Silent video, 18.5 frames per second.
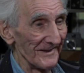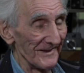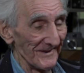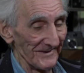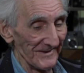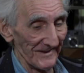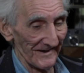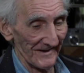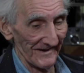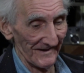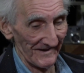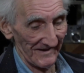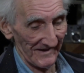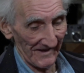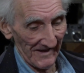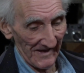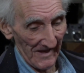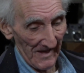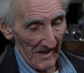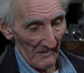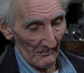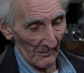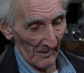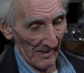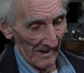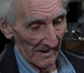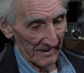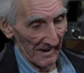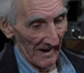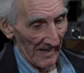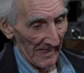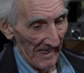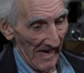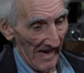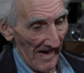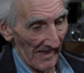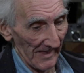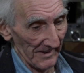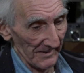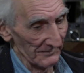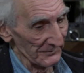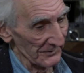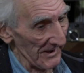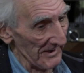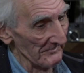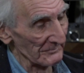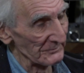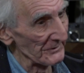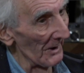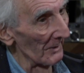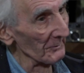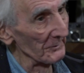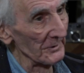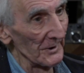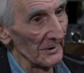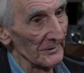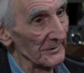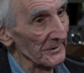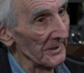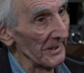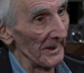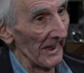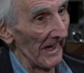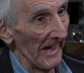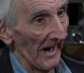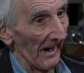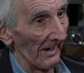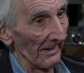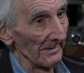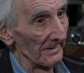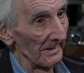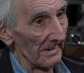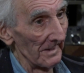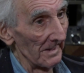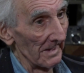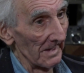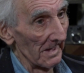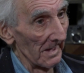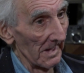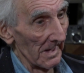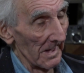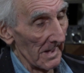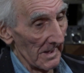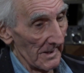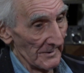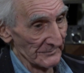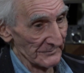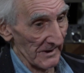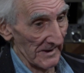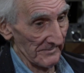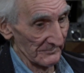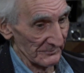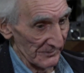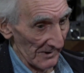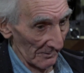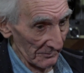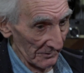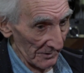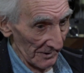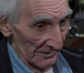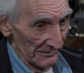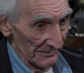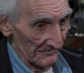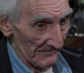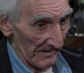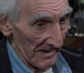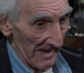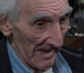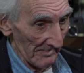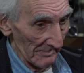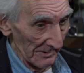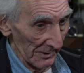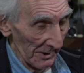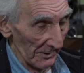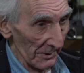And when I got out, it seemed so good to get out. Seemed so good to be able to